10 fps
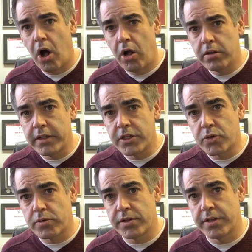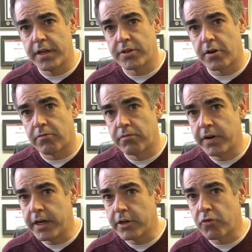All these sorts of things are
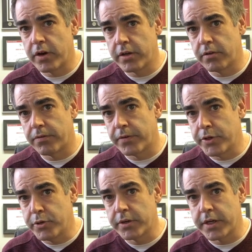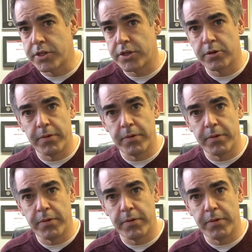really critical for you to consider